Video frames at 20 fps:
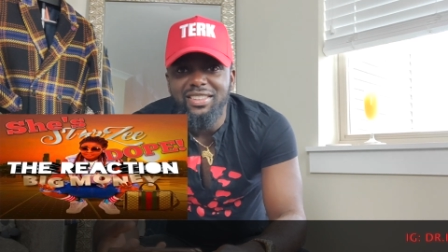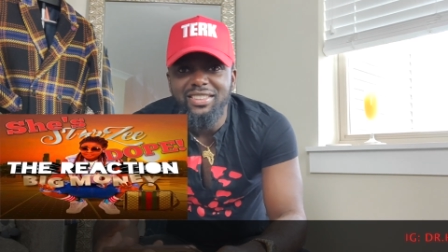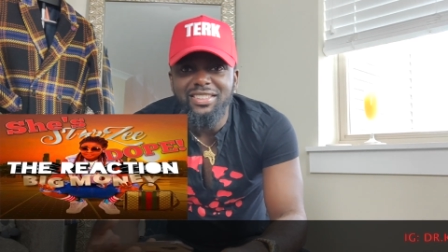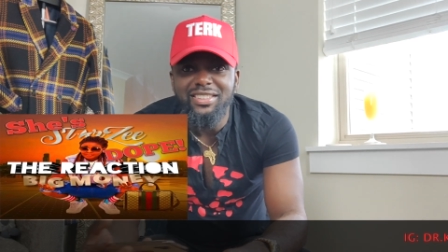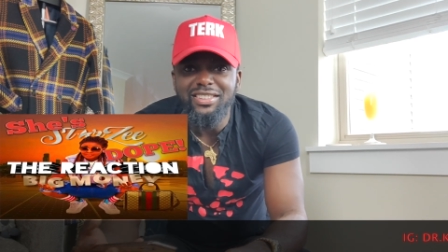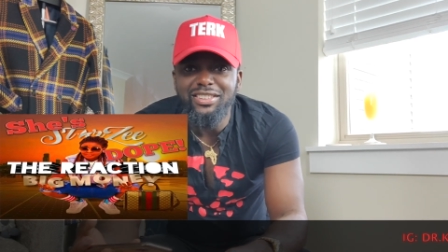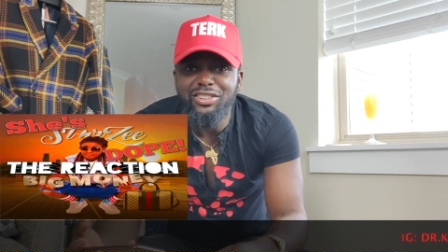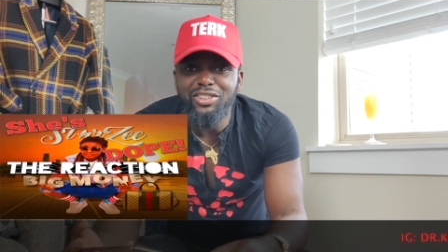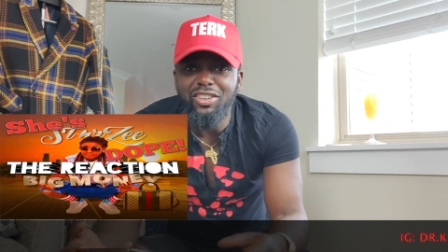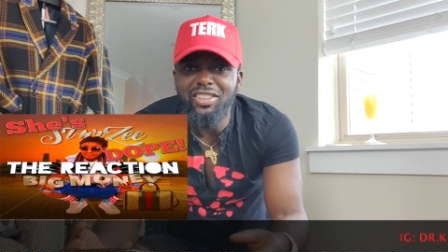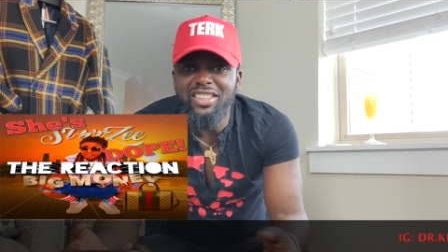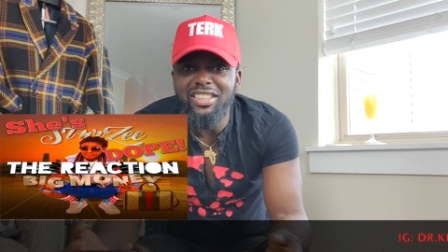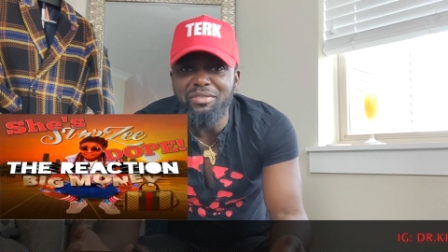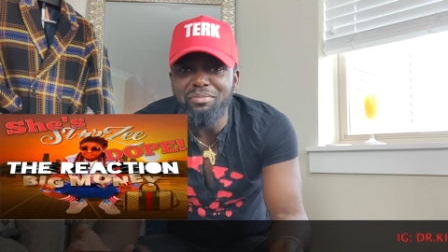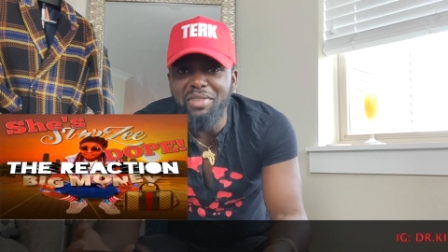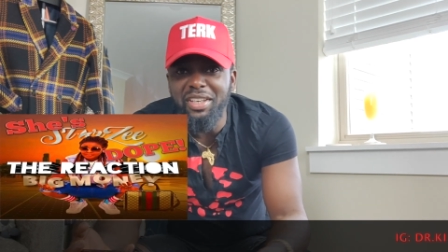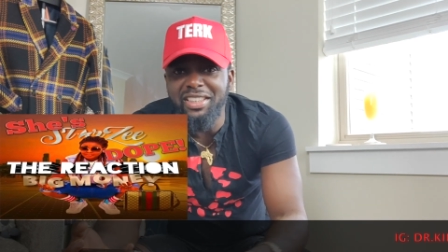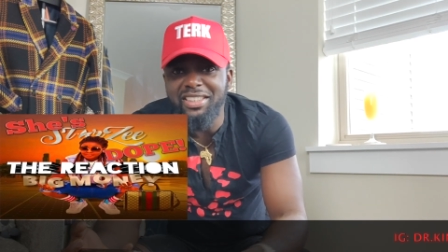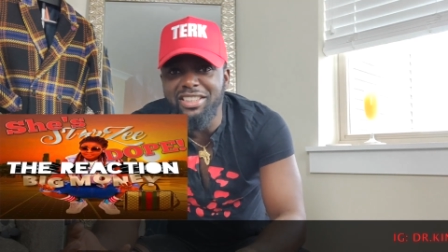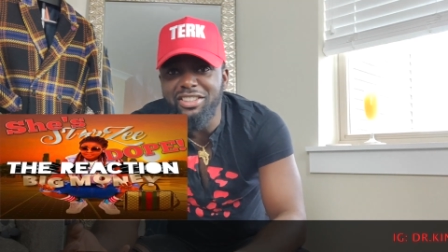She's
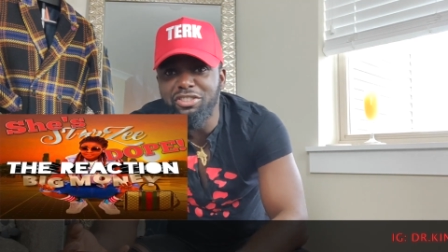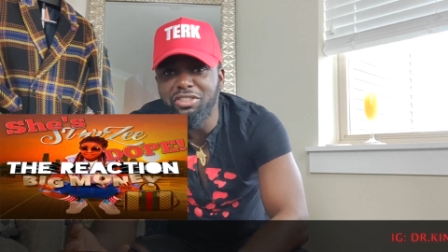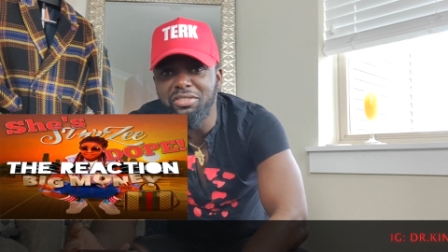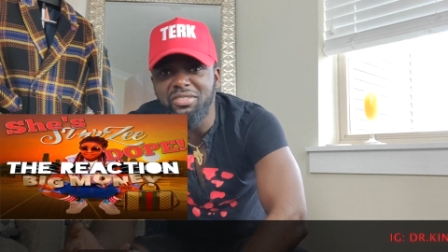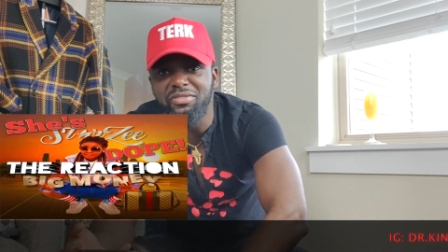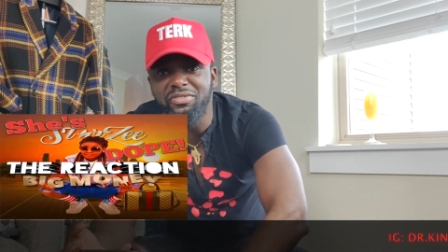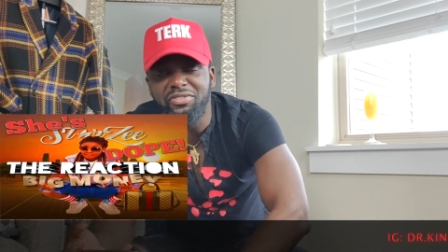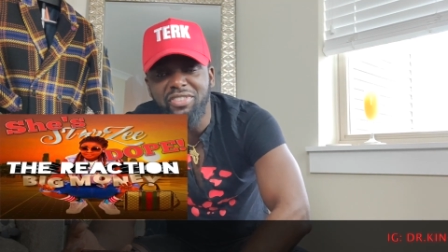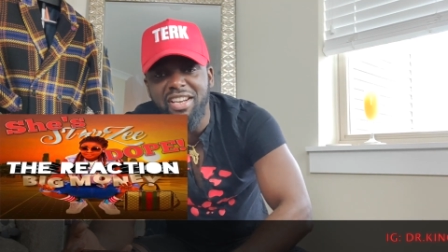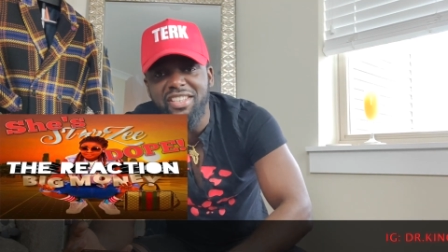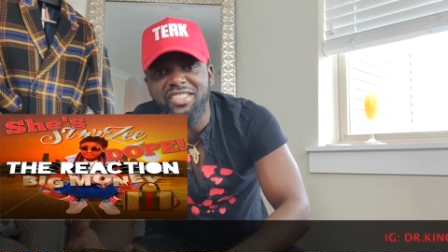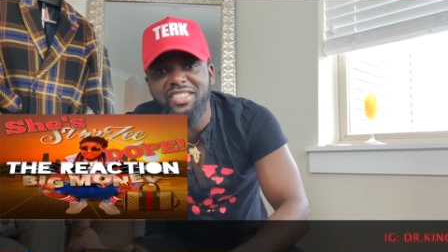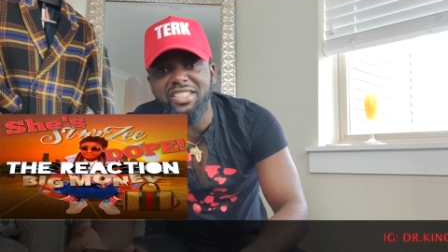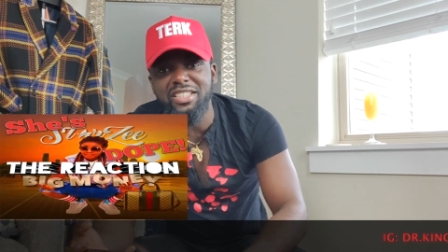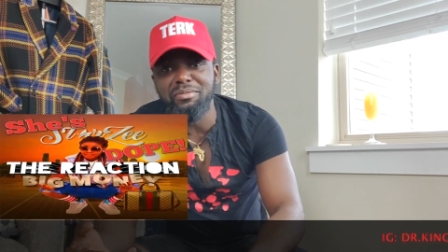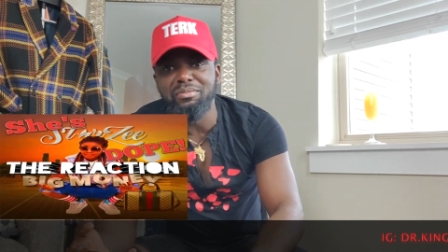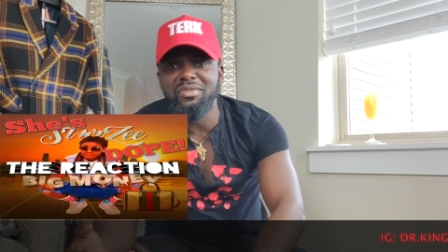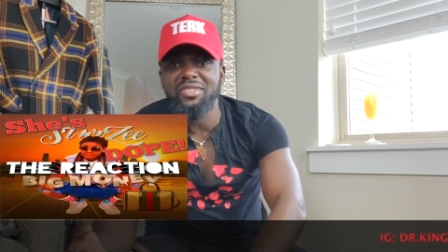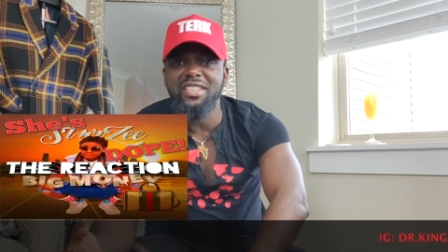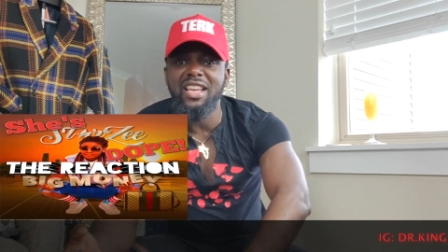talking money, they're talking
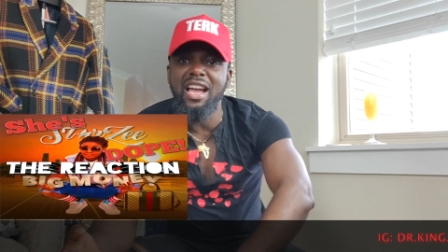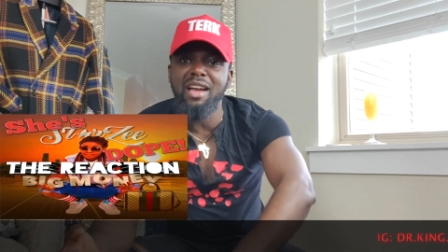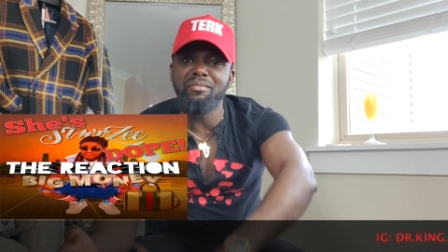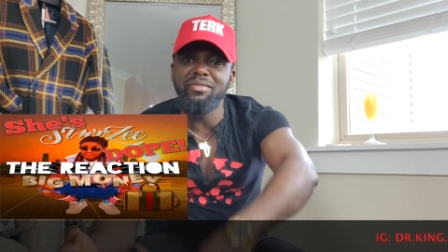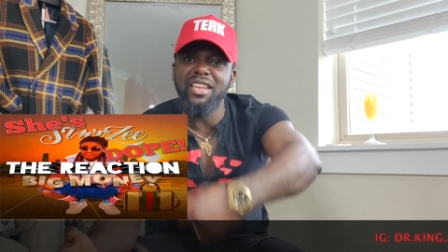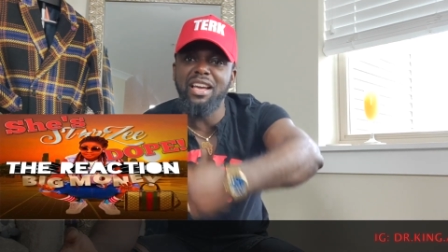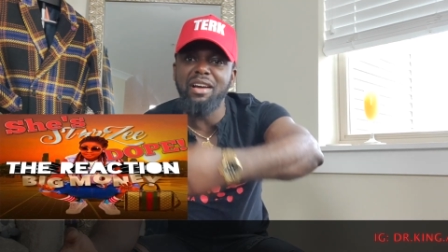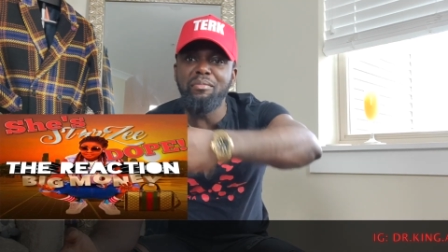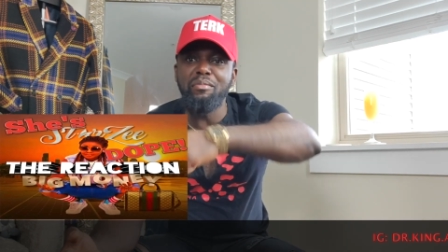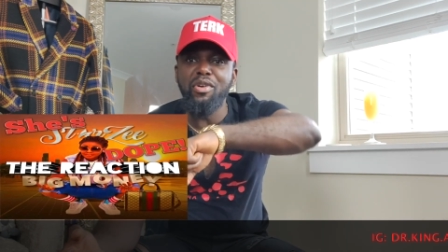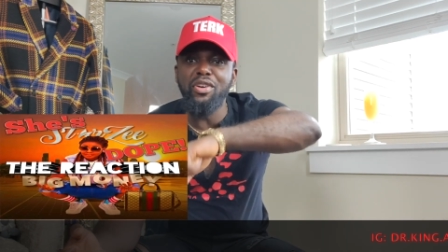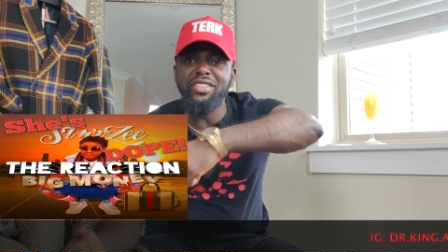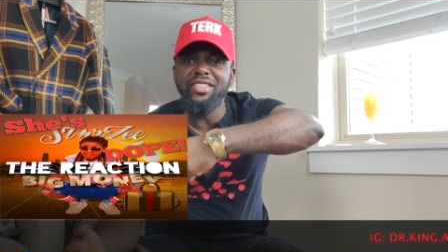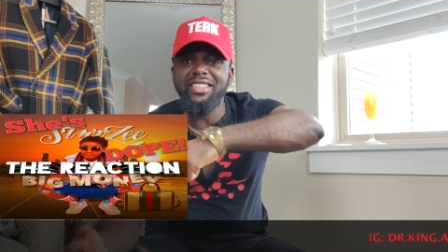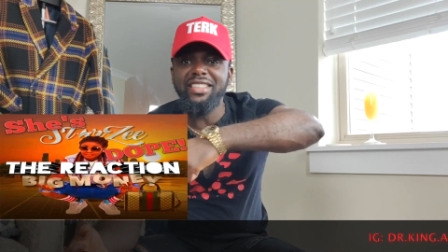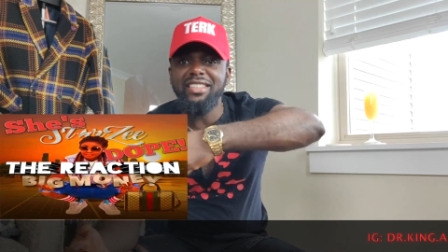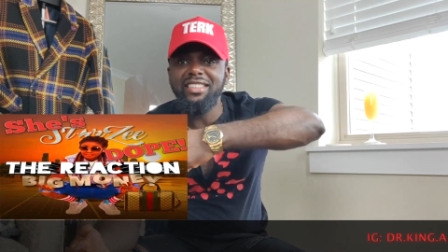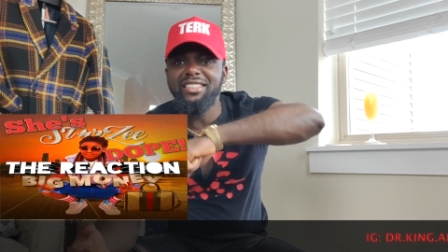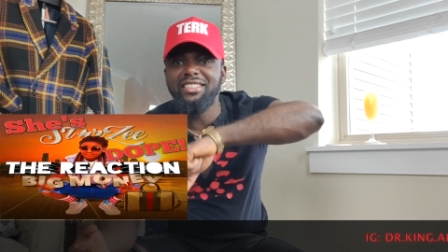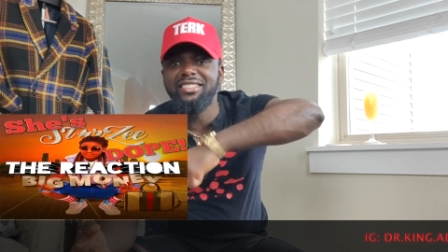friendship. Time now
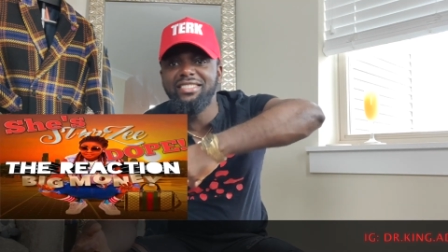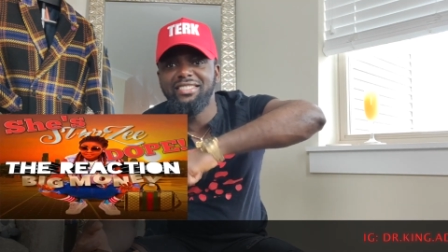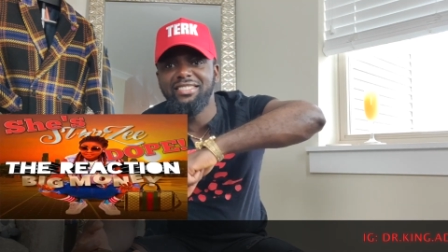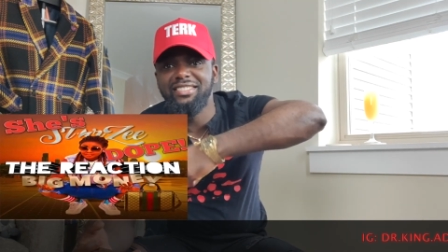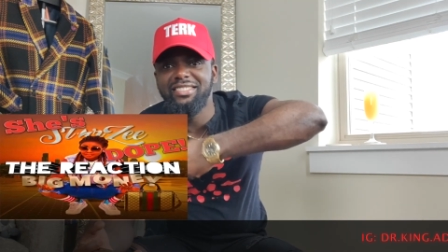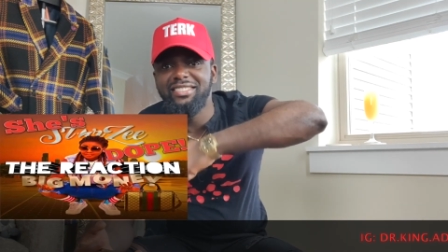money.